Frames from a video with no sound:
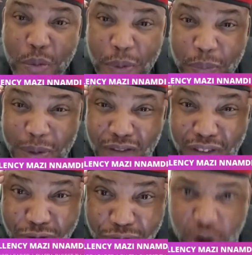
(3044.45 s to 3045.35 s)
People
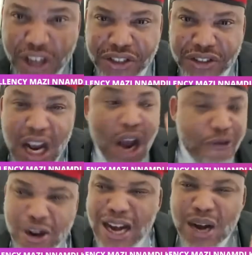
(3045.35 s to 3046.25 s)
are very foolish.
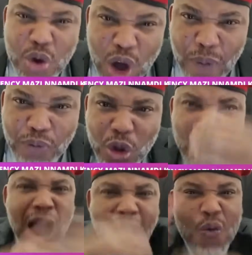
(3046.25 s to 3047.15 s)
Fulani will come to
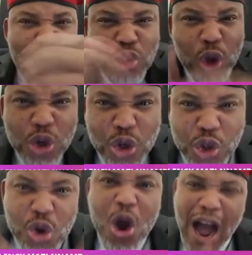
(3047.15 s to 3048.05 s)
you and want to
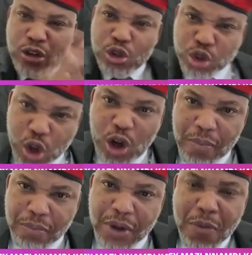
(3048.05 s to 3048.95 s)
use you and you
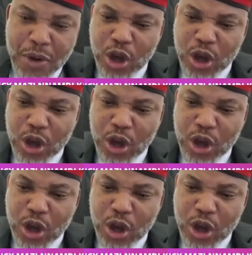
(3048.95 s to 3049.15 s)
succumb